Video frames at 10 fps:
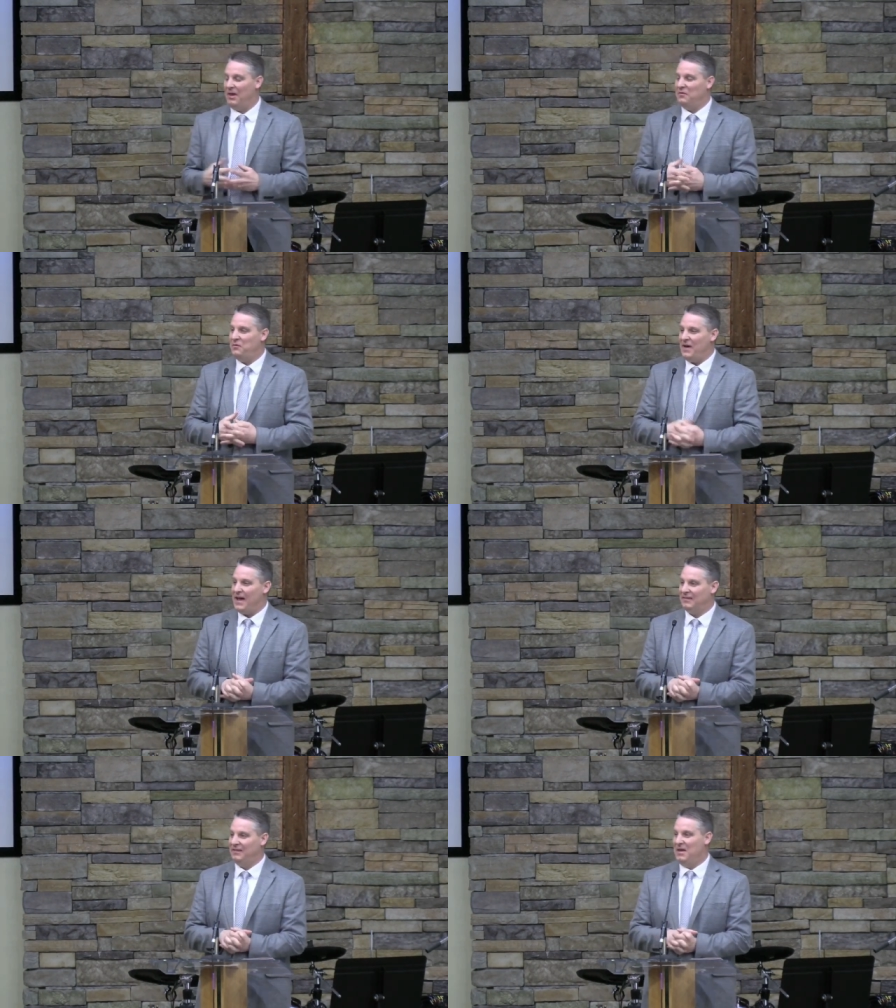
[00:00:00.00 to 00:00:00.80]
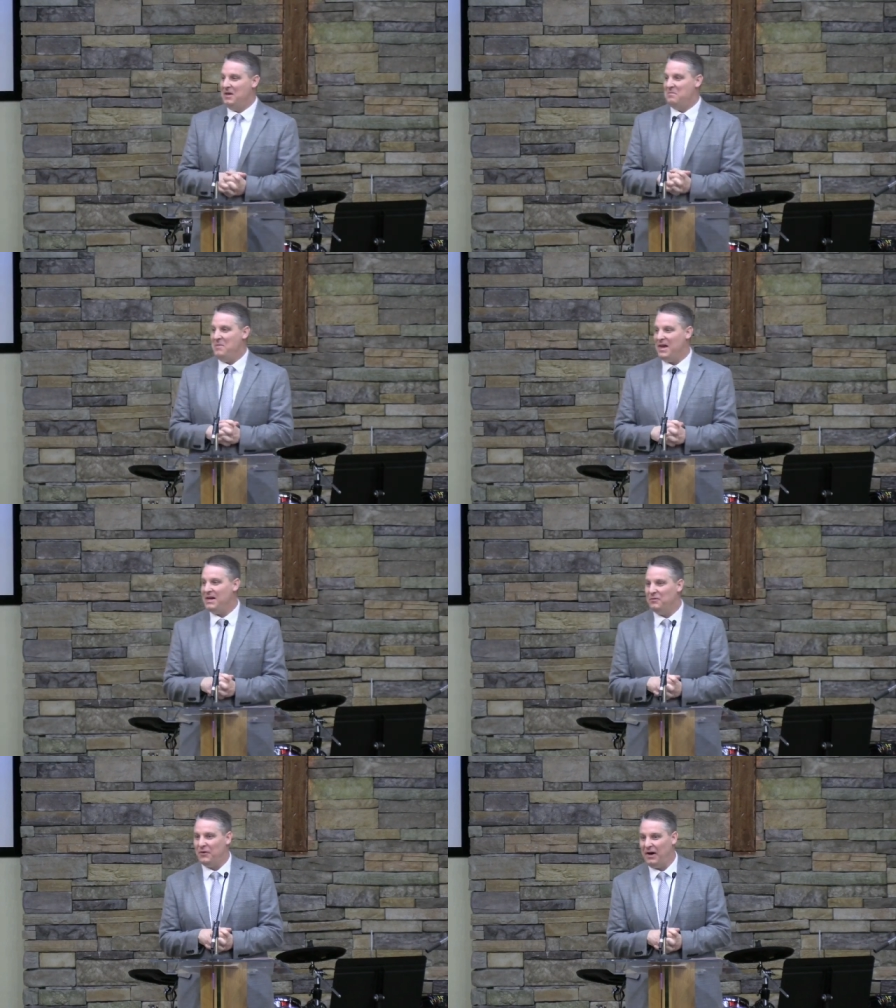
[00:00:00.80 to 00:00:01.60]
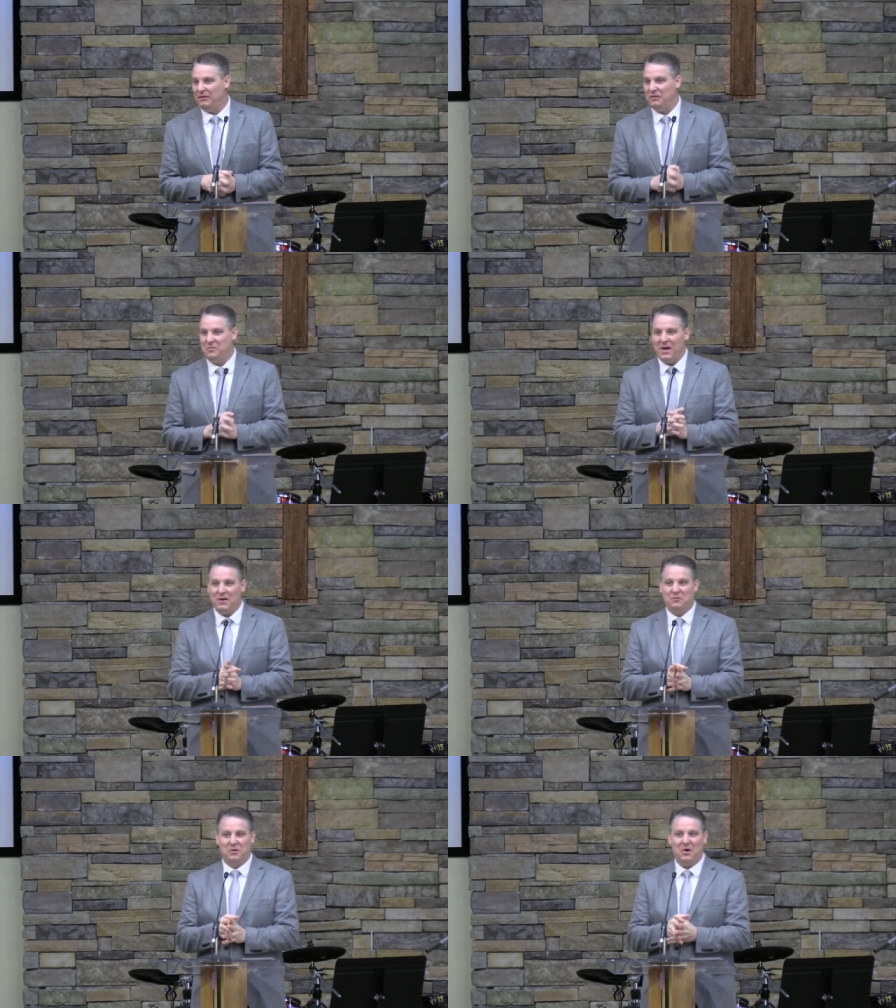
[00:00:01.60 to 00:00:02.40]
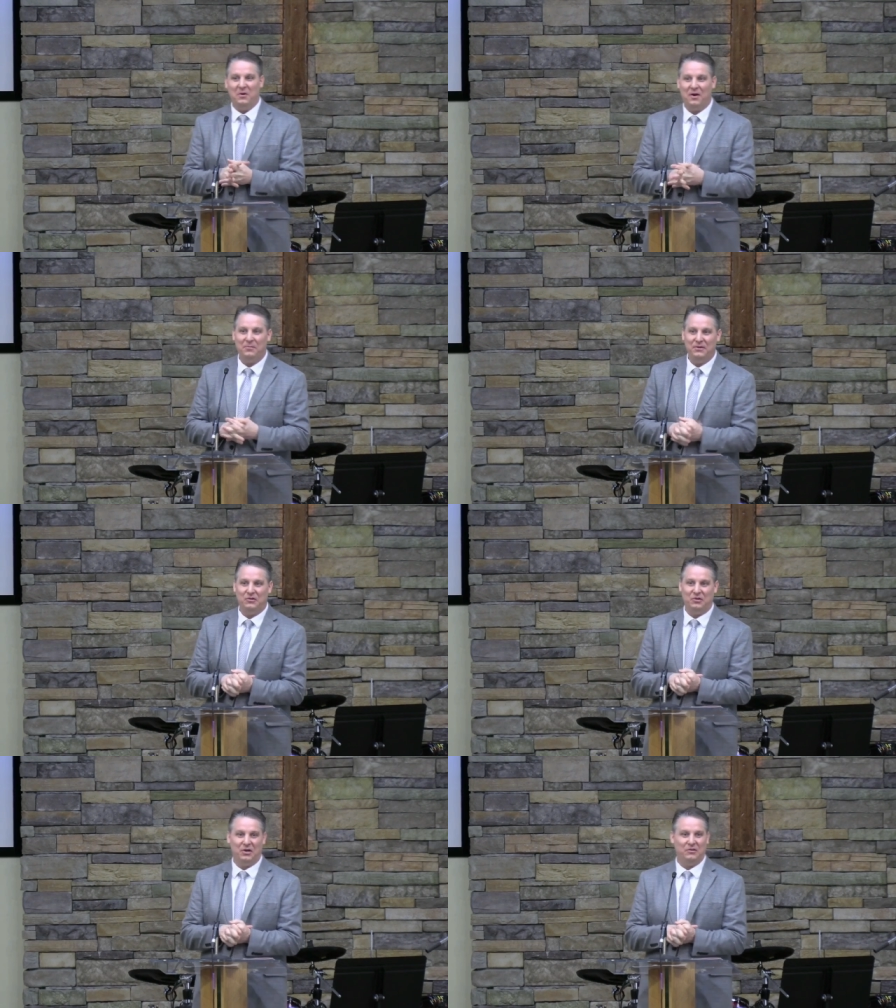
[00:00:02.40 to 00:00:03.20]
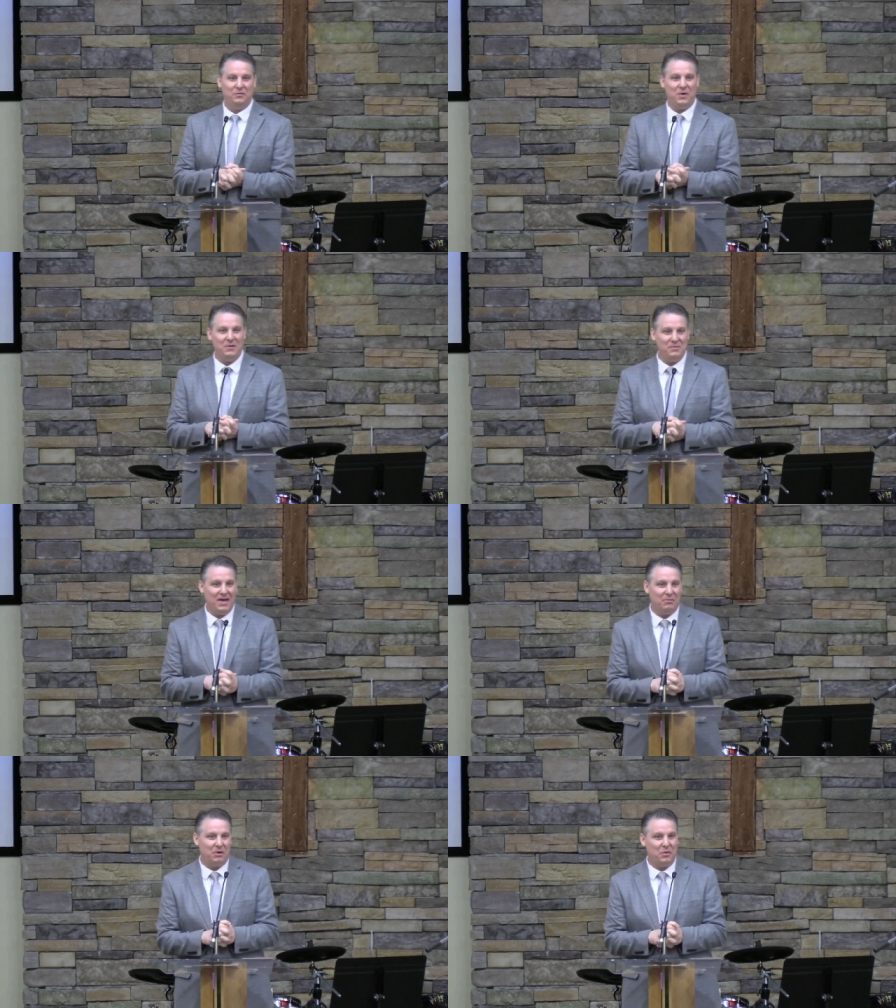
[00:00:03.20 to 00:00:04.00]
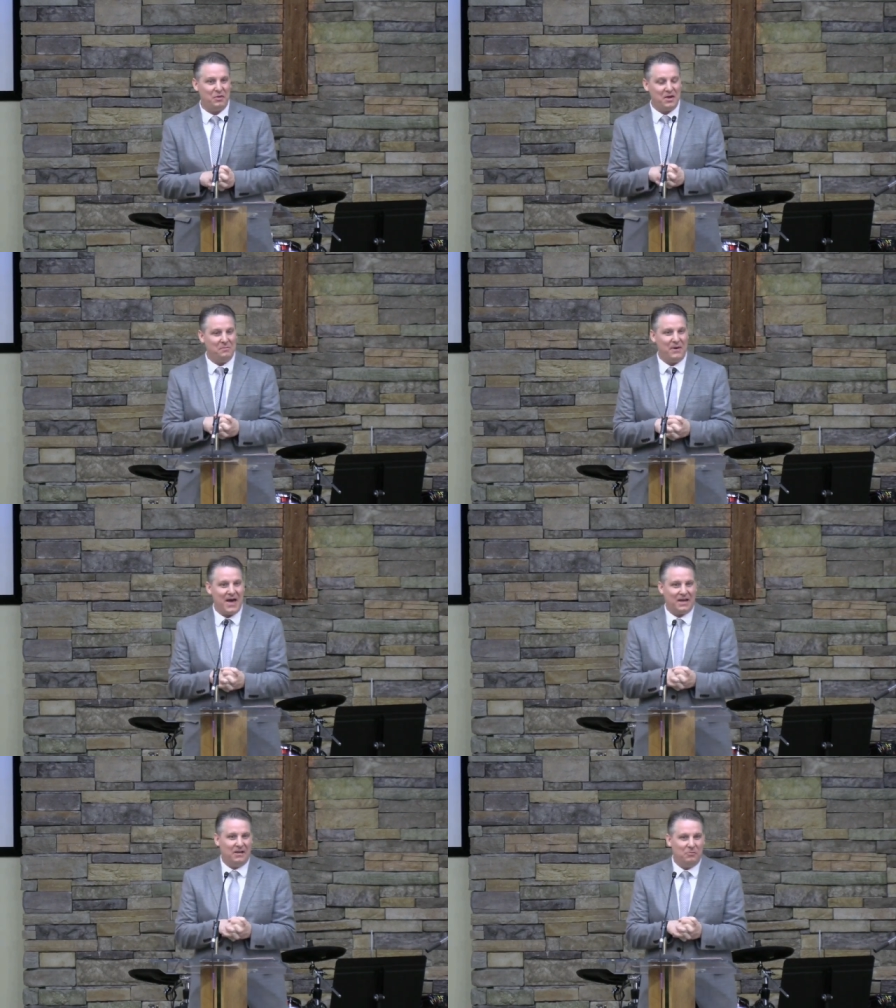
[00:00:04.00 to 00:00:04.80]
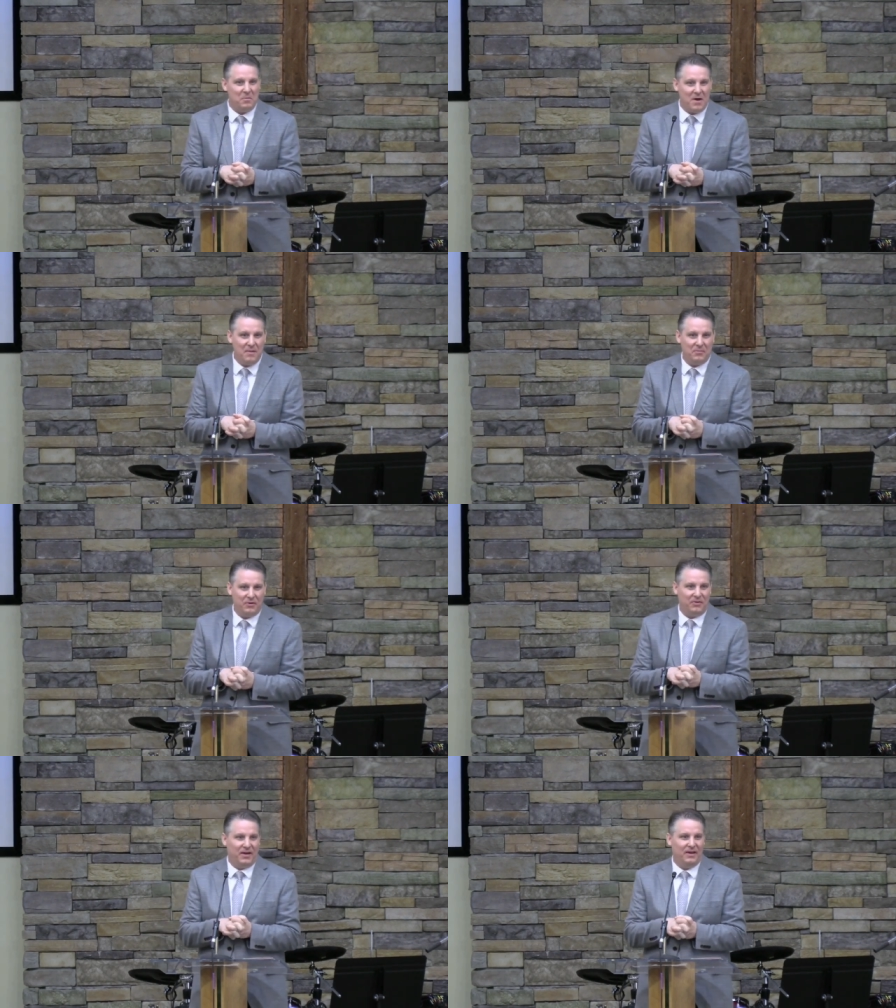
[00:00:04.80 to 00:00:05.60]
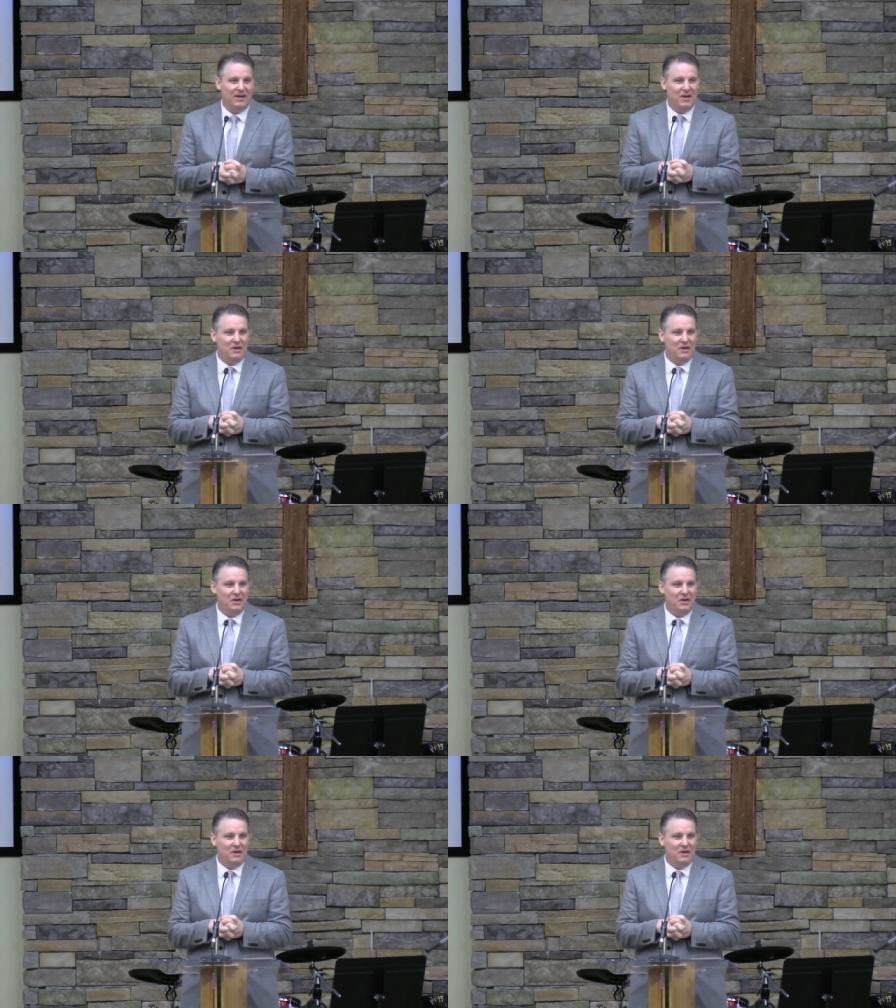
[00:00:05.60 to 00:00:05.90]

In fact, many of us who may have grown up in the church might be able to think back and remember the,